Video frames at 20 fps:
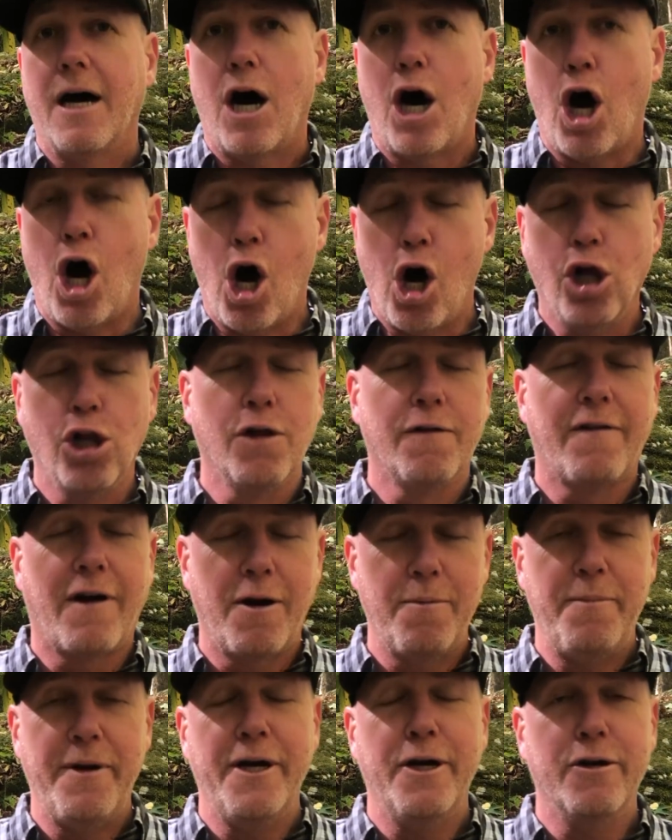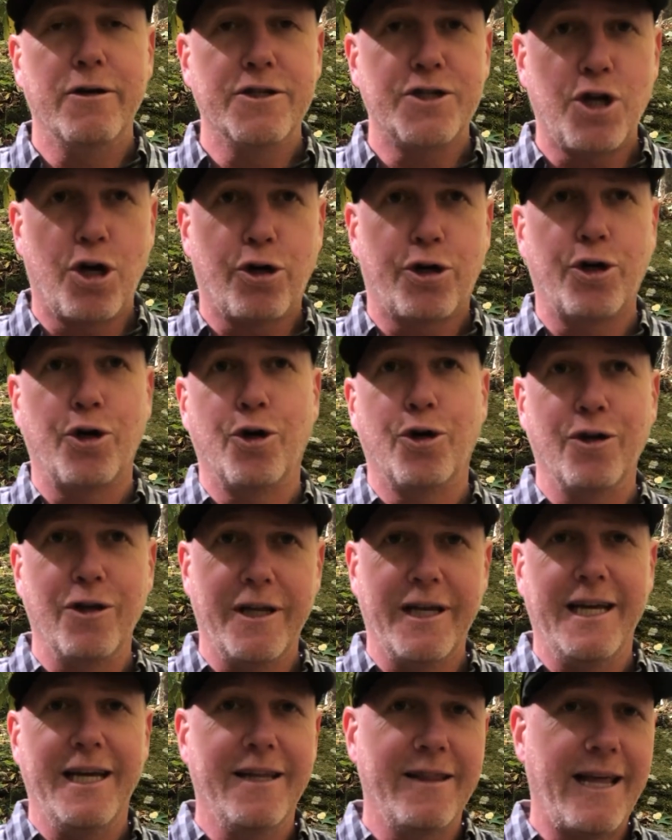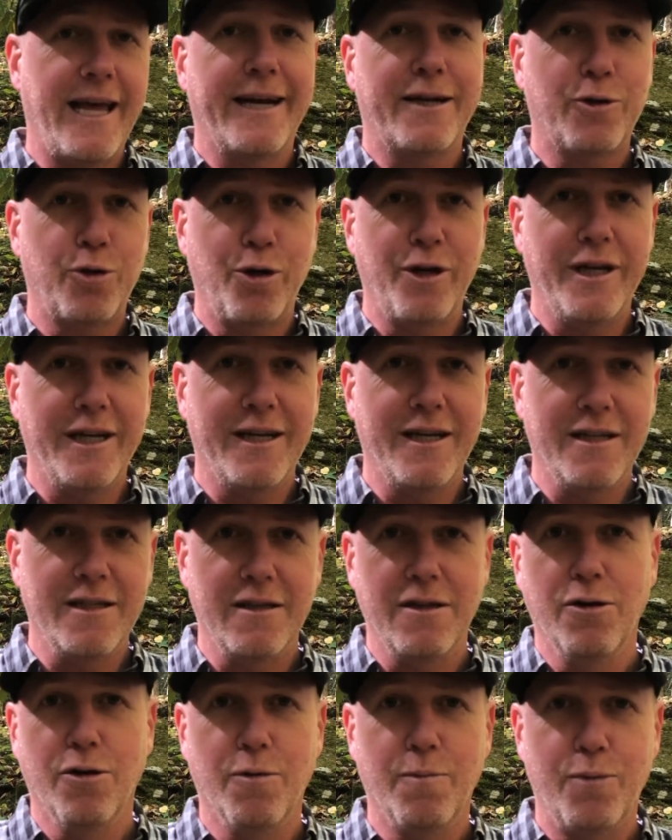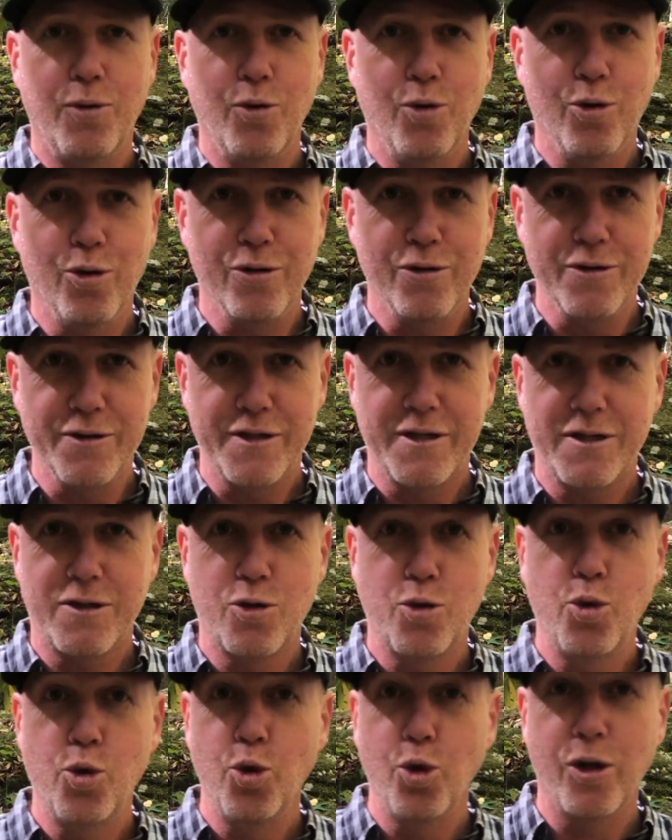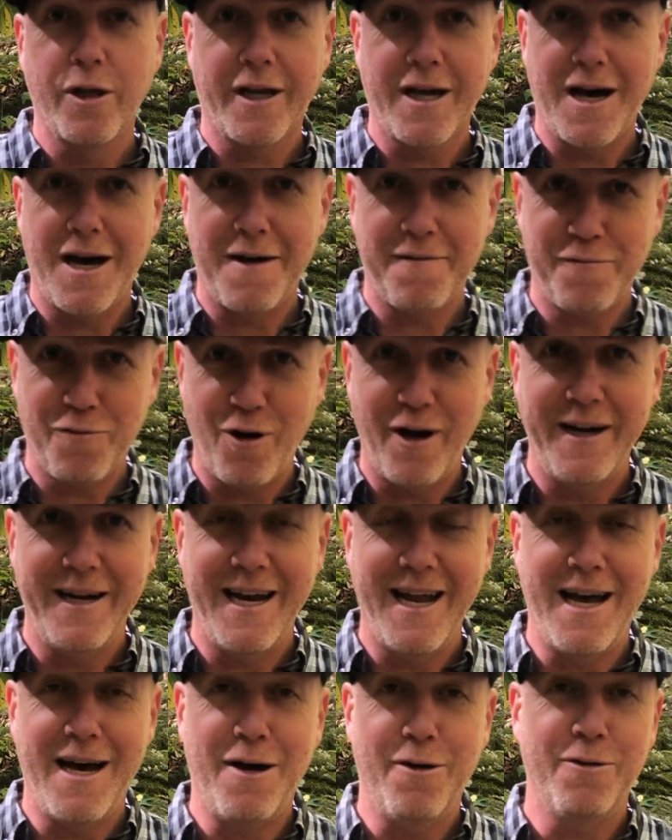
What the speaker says: All of our beers are currently in that creek in little pools, cooling off right now.